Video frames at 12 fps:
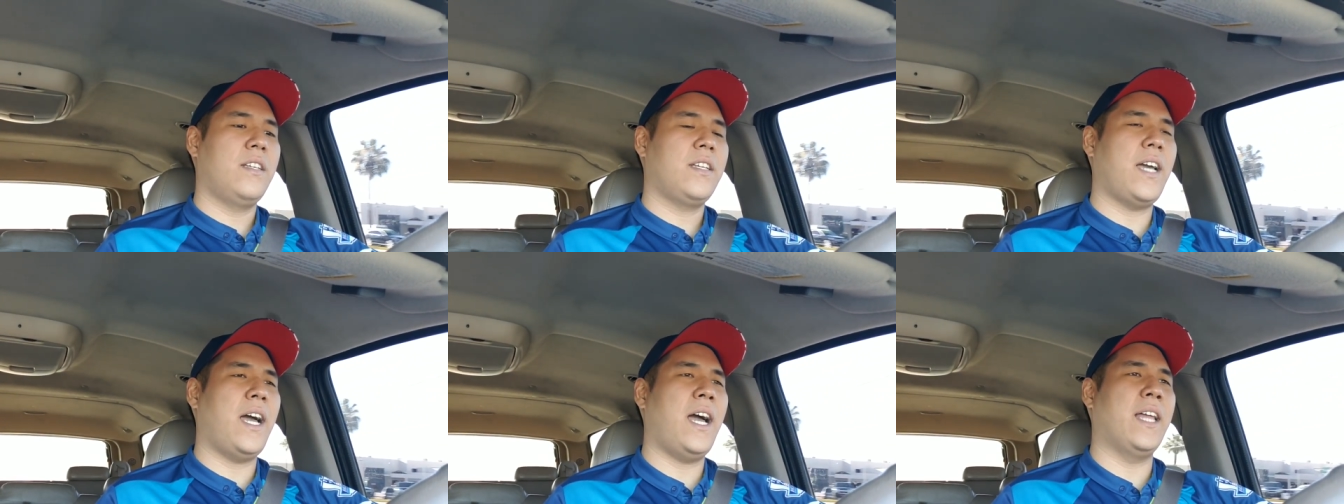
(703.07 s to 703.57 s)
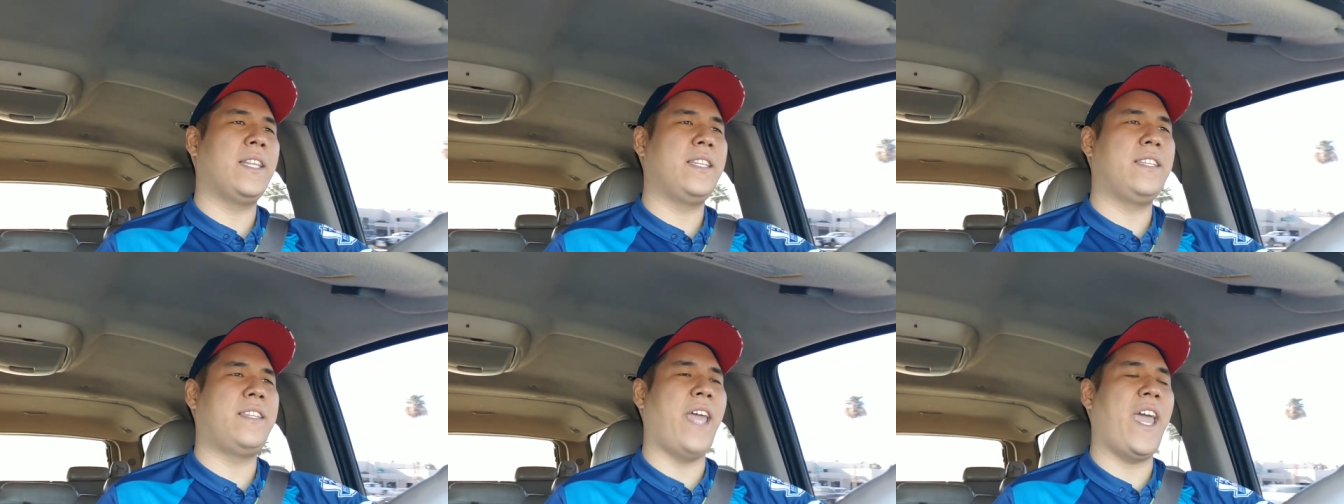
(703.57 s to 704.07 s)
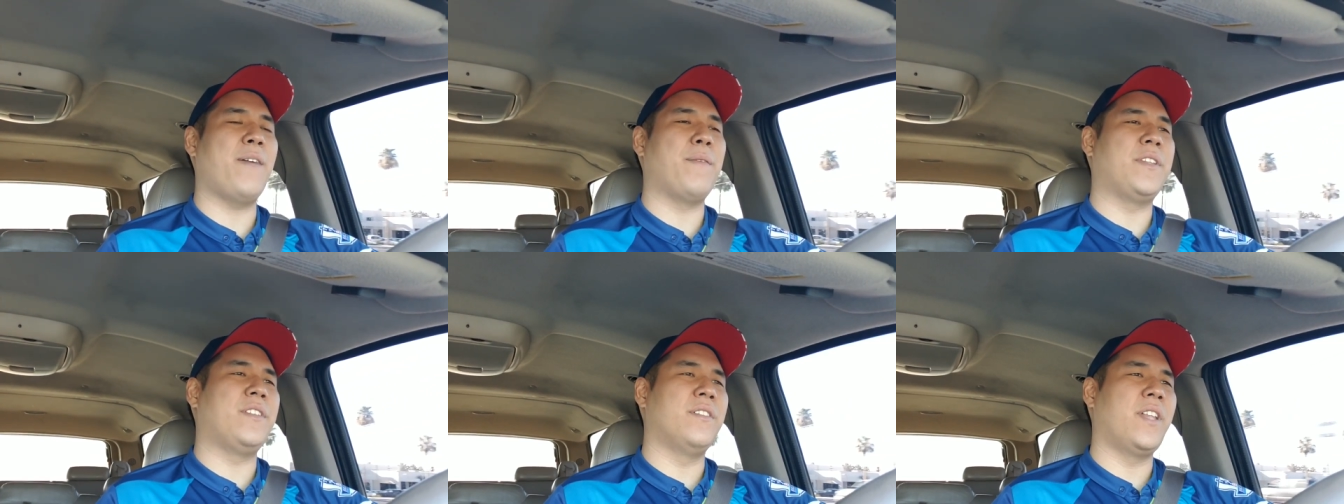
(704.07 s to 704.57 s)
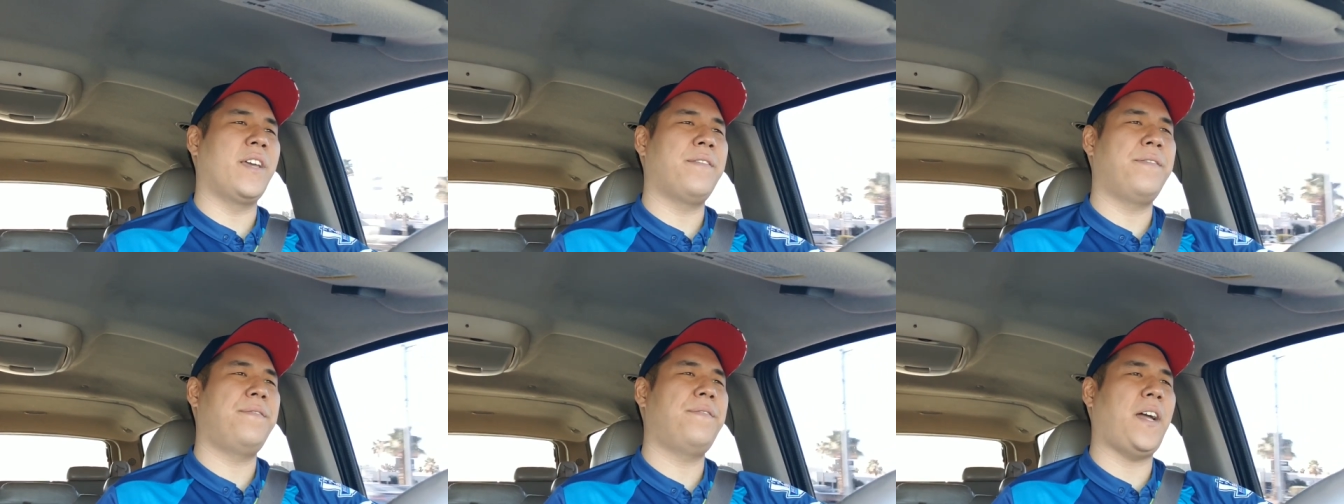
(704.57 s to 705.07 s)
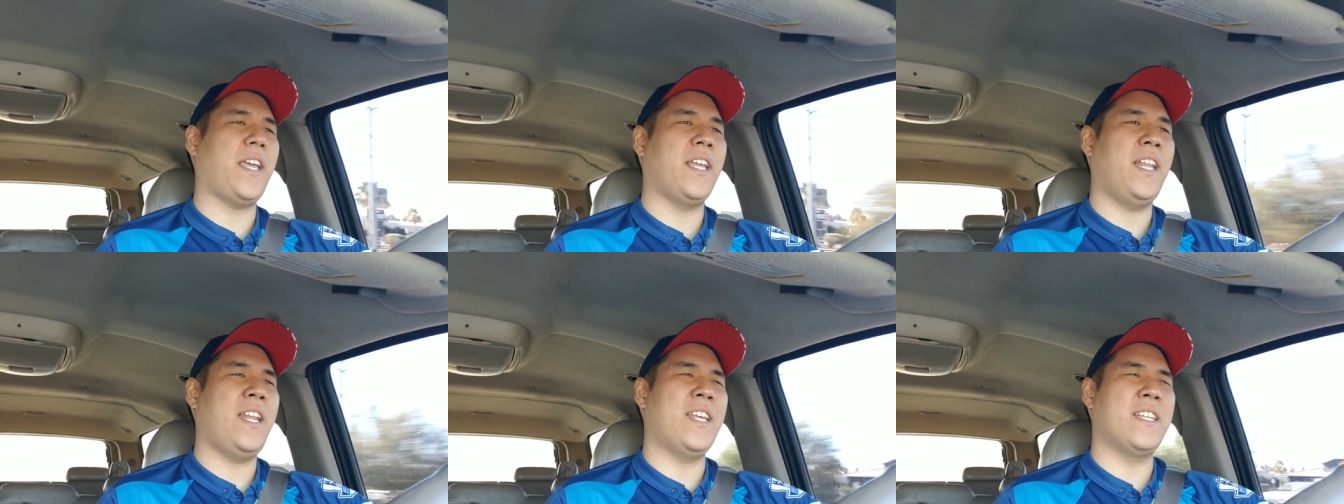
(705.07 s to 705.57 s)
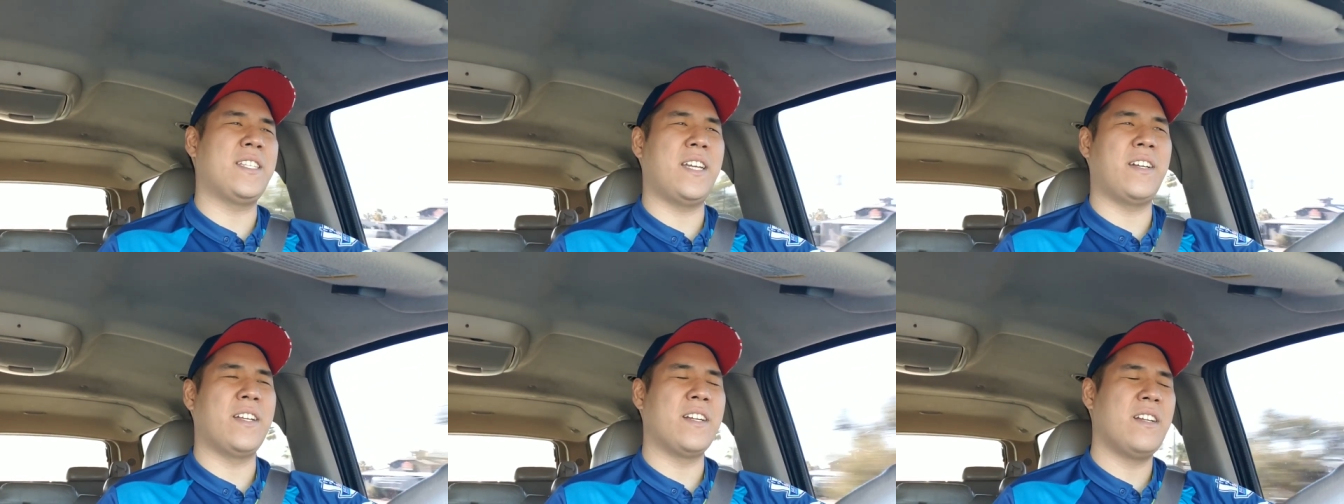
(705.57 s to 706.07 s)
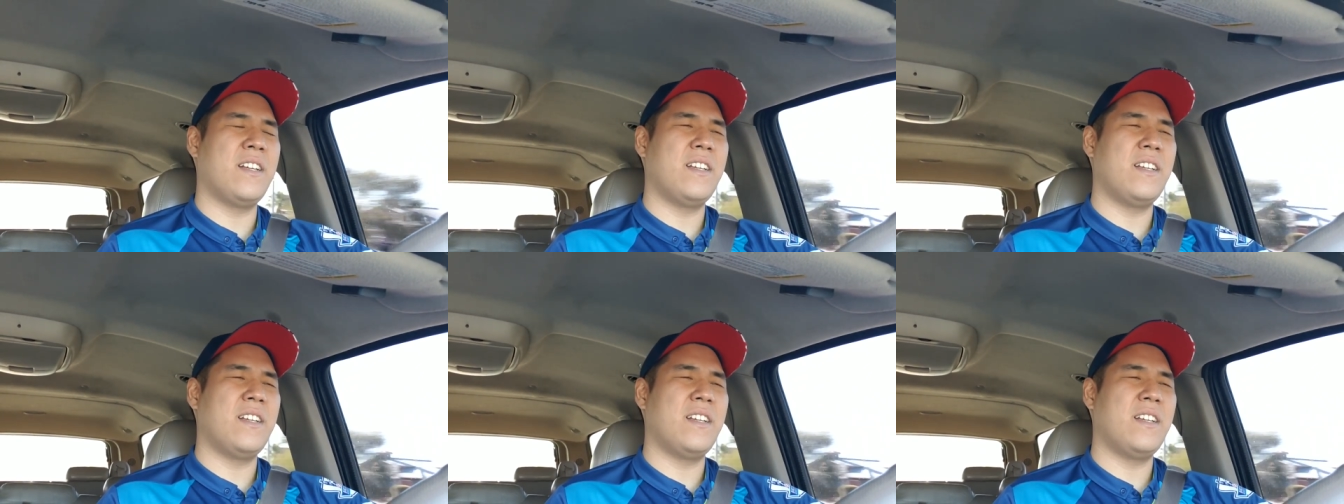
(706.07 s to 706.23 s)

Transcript: God damn it, dude. Like, fucking idiots out here.